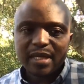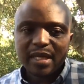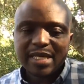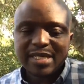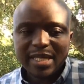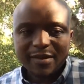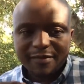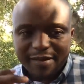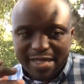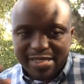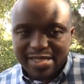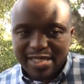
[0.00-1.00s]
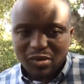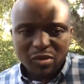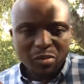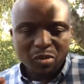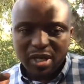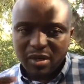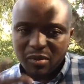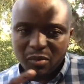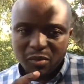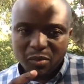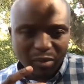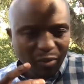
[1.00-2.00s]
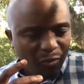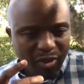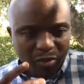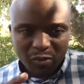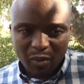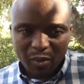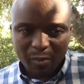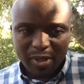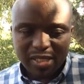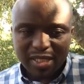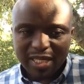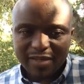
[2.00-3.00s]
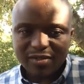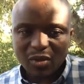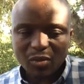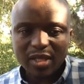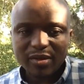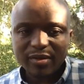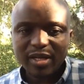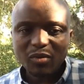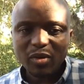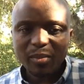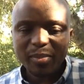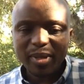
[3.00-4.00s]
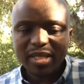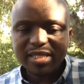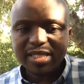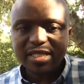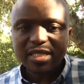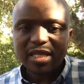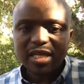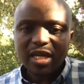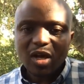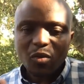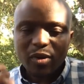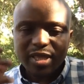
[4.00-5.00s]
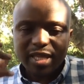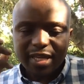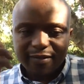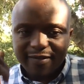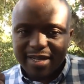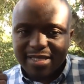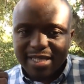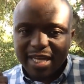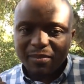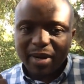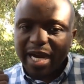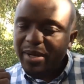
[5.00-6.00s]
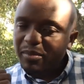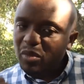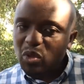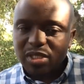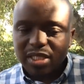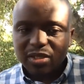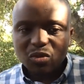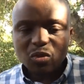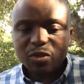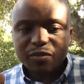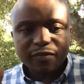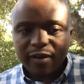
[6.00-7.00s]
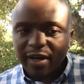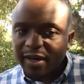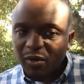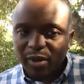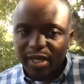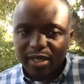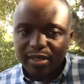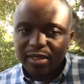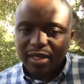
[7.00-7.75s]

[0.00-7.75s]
as an investor, we put, when we built Livestock Wealth, really, we built it with the investor in mind mostly, who's far away.